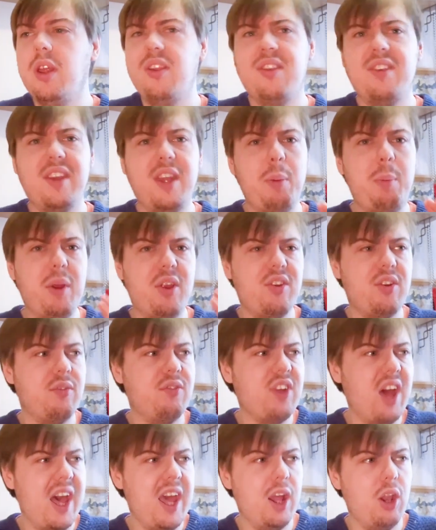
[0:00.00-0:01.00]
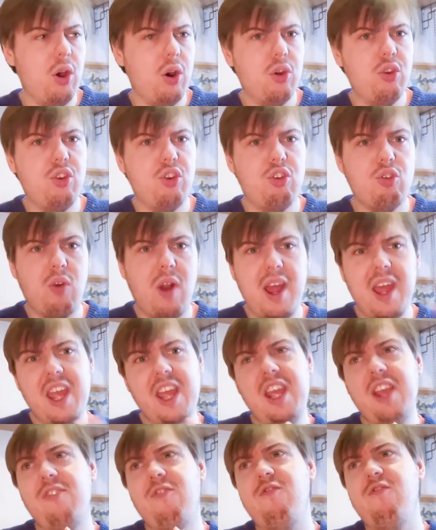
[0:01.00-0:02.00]
snippets of dialogue to try
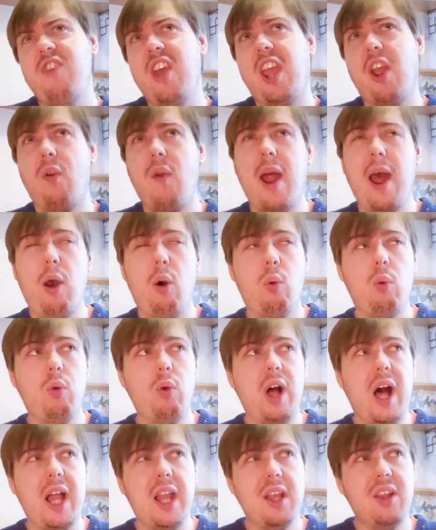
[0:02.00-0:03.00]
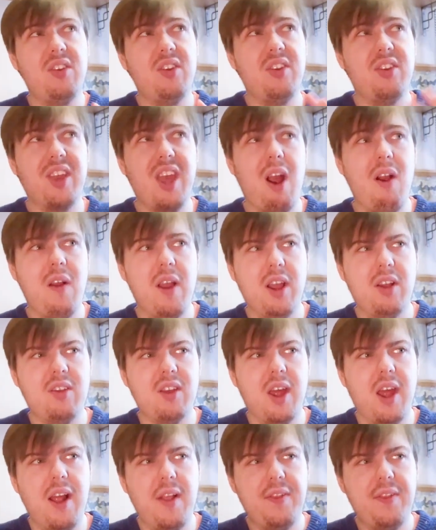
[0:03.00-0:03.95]
and figure out Alice's character,